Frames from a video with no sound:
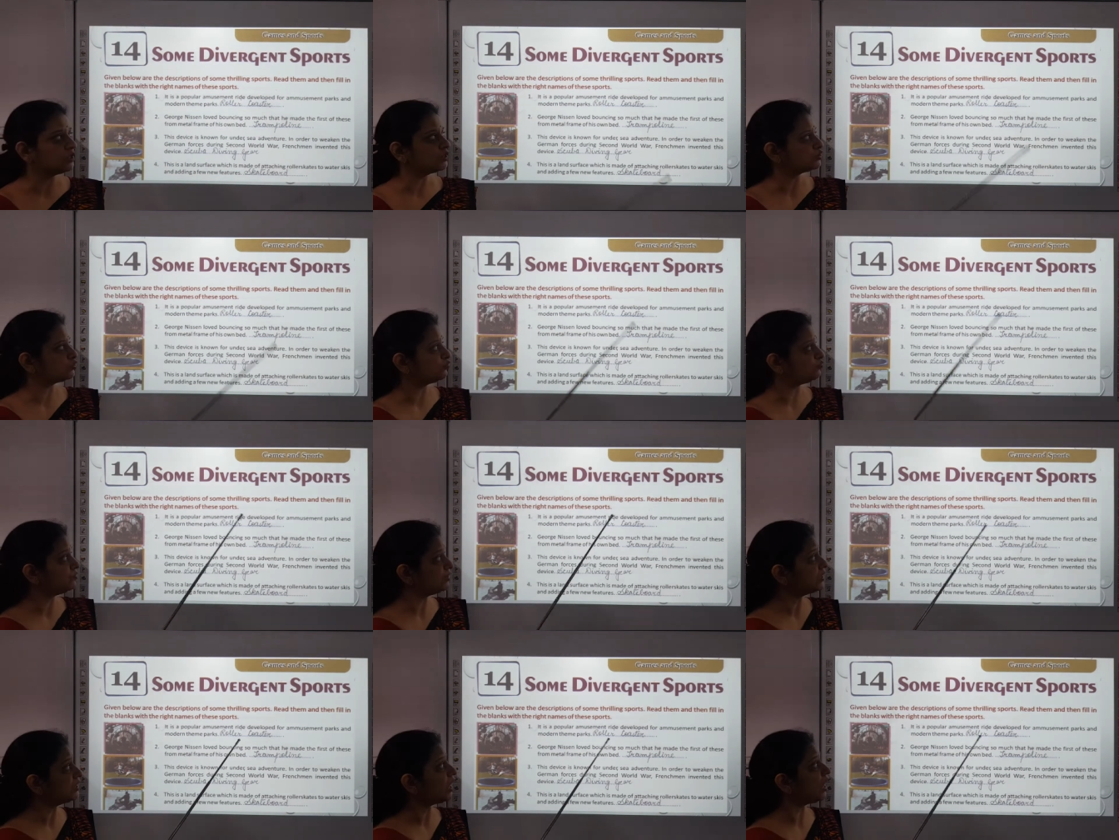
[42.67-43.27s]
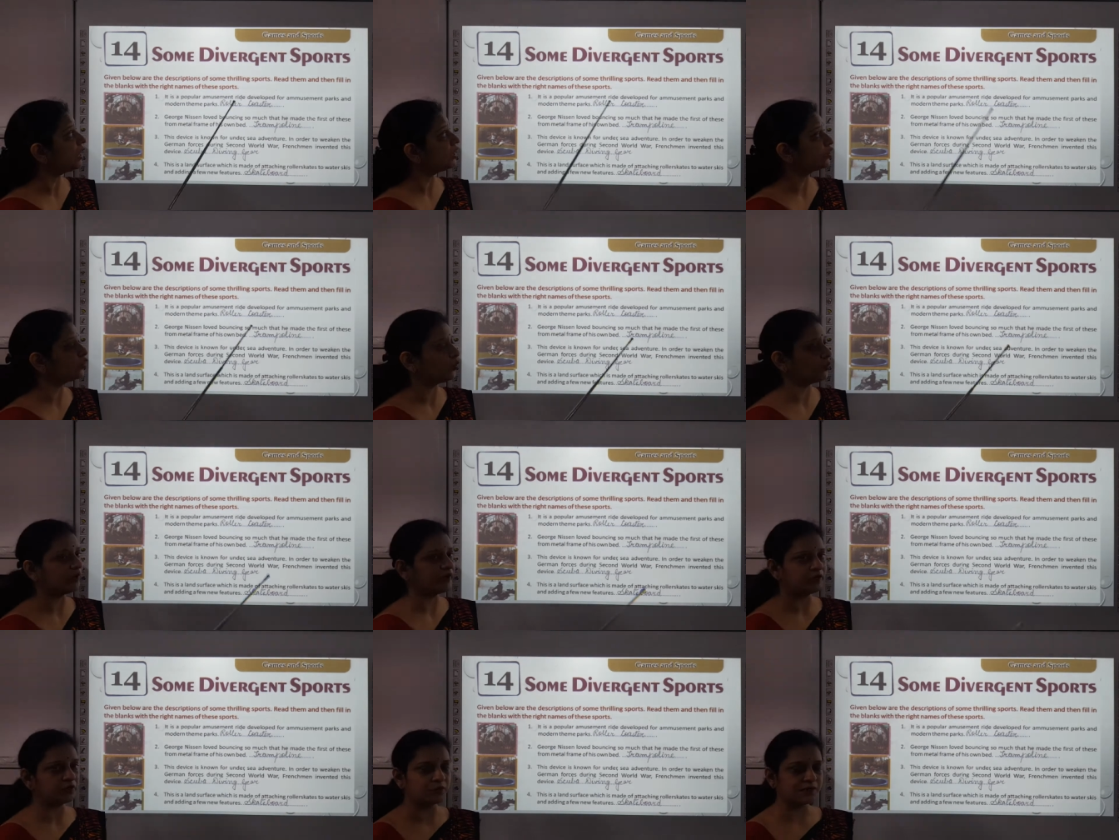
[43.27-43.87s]
So we are
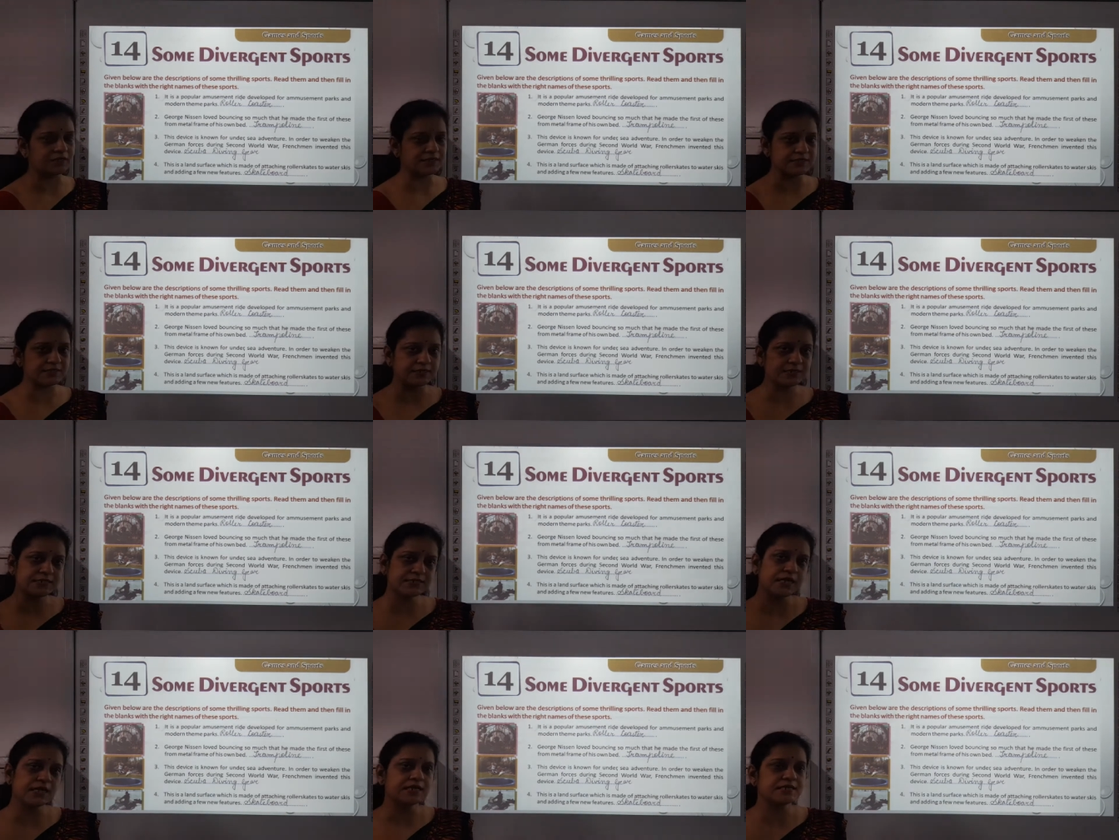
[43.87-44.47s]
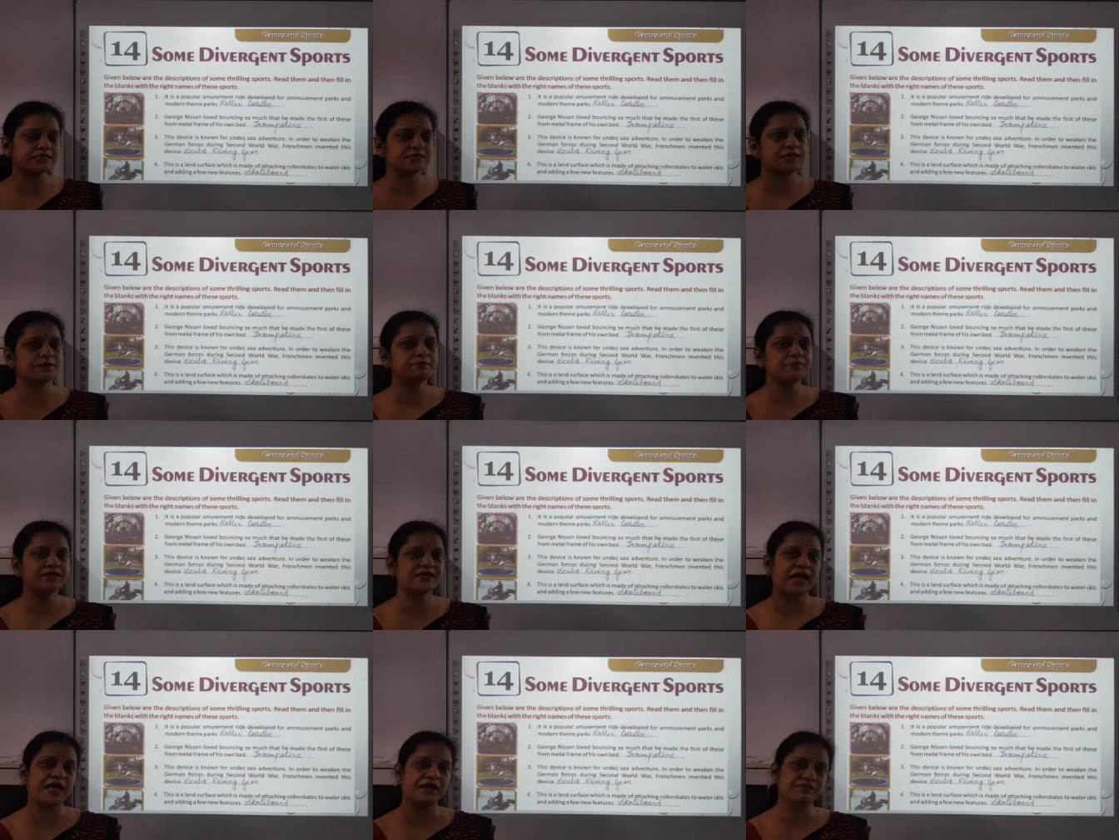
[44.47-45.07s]
going to discuss
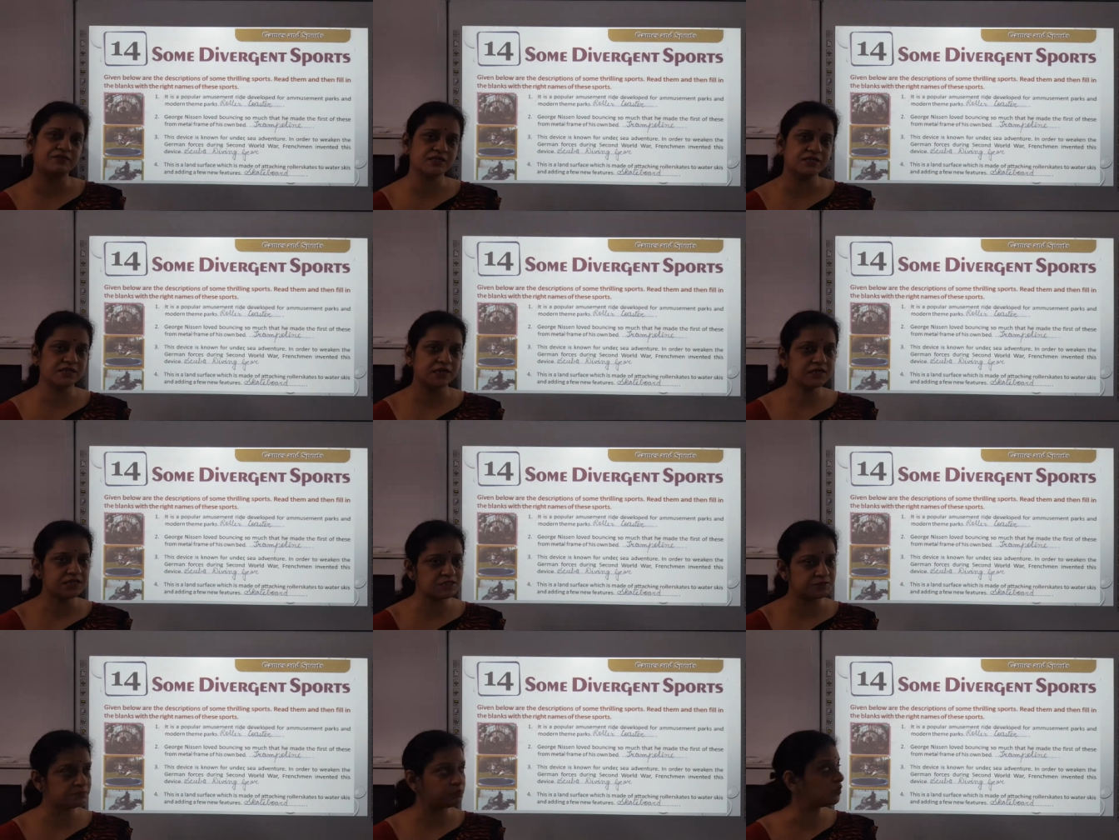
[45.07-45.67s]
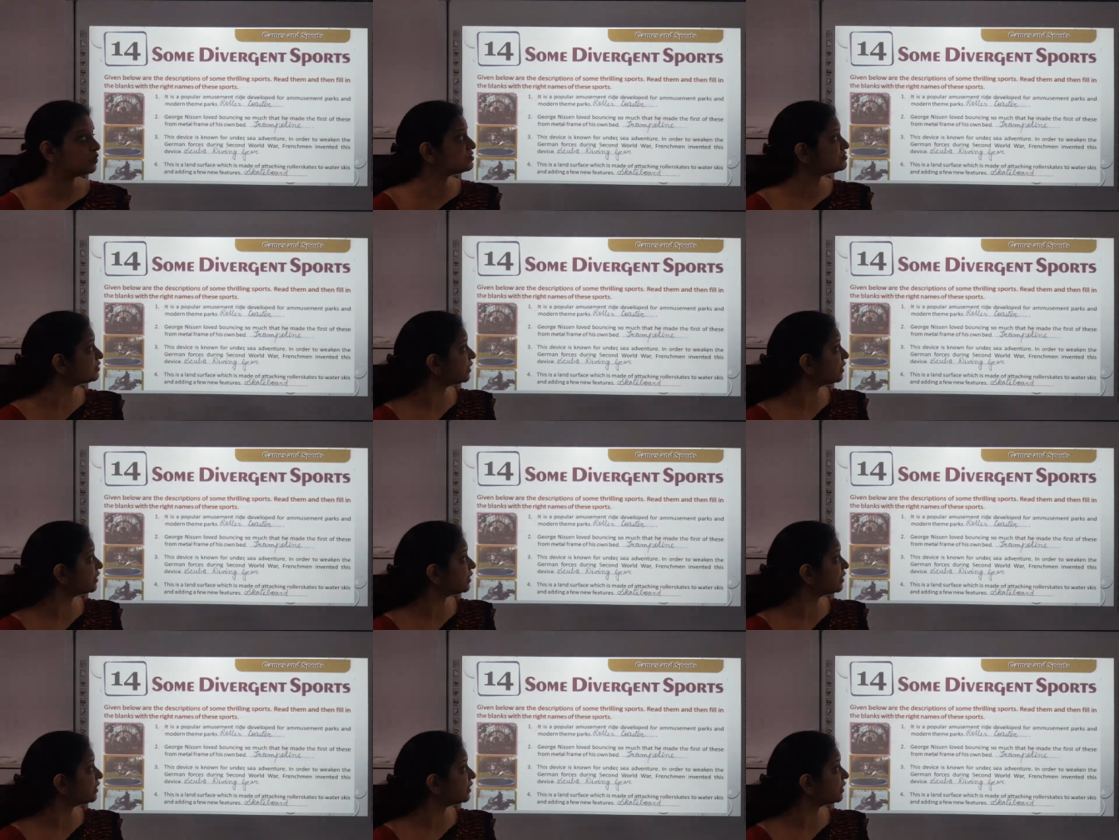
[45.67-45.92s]
some divergent sports